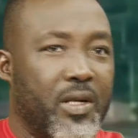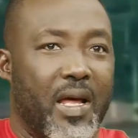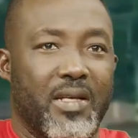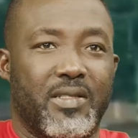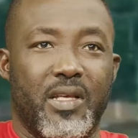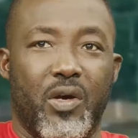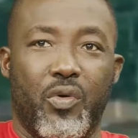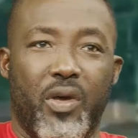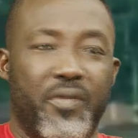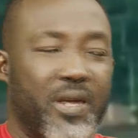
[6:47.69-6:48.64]
Last year,
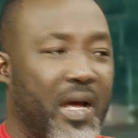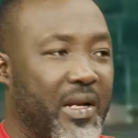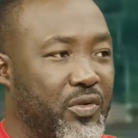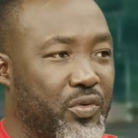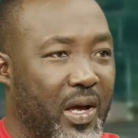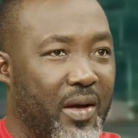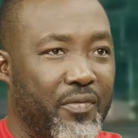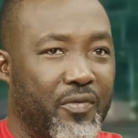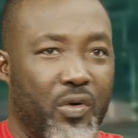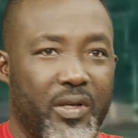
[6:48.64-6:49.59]
we even honored to
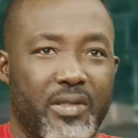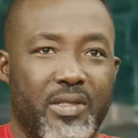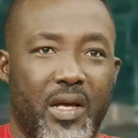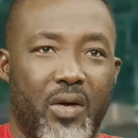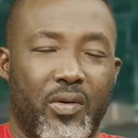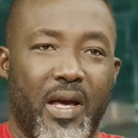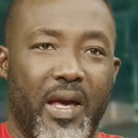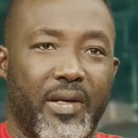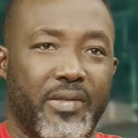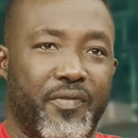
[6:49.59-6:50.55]
have colleagues,
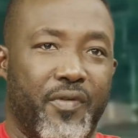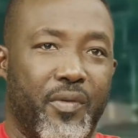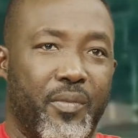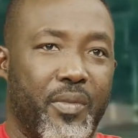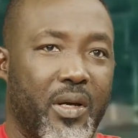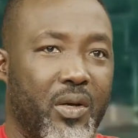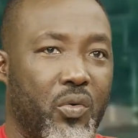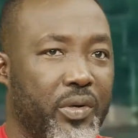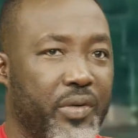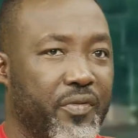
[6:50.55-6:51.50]
guys from
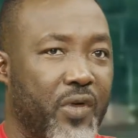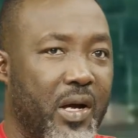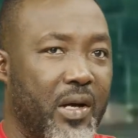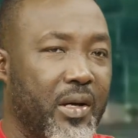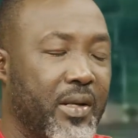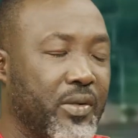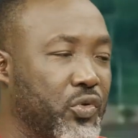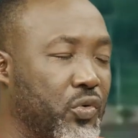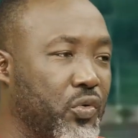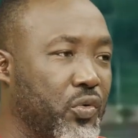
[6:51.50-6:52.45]
Cote d'Ivoire and
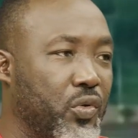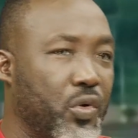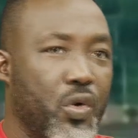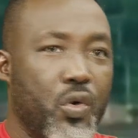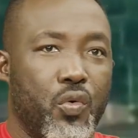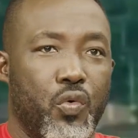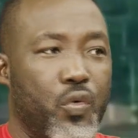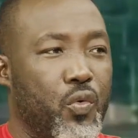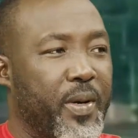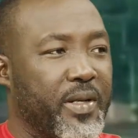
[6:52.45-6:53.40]
Togo
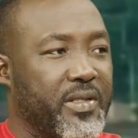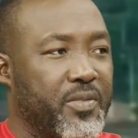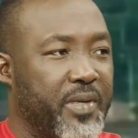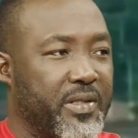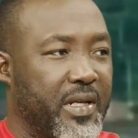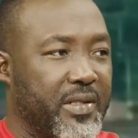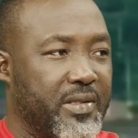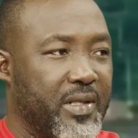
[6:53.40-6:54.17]
who participated.